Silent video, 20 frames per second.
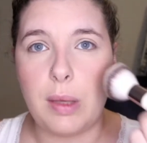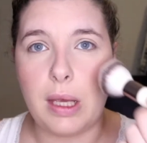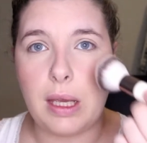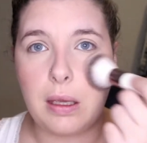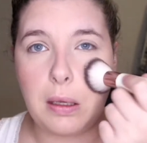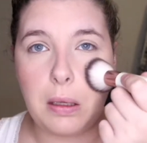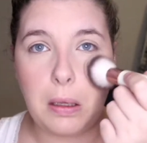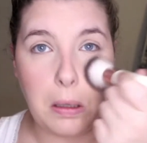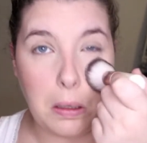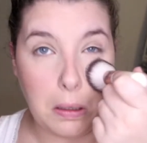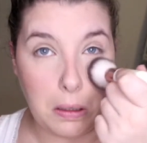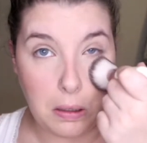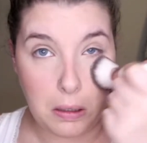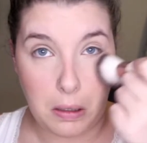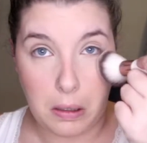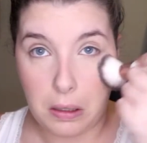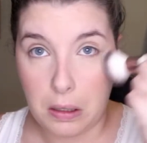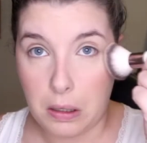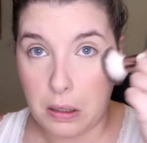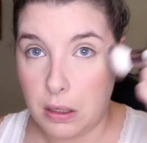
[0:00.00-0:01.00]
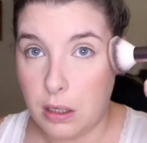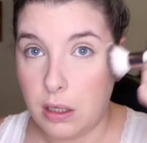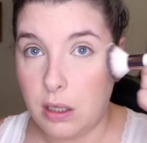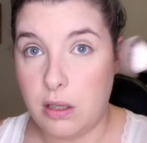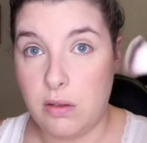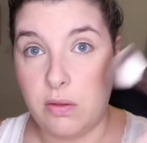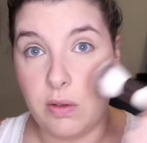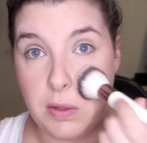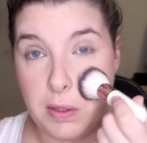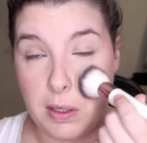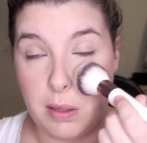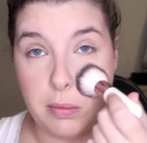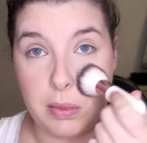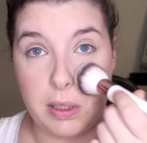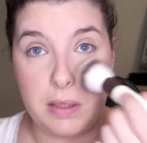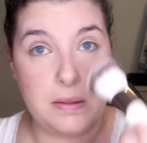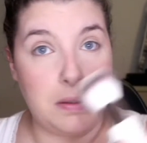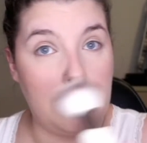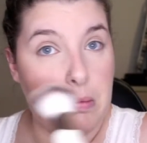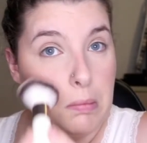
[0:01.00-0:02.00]
pink for some
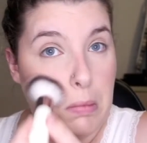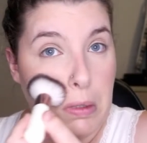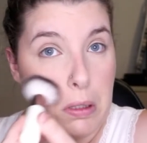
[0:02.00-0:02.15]
reason.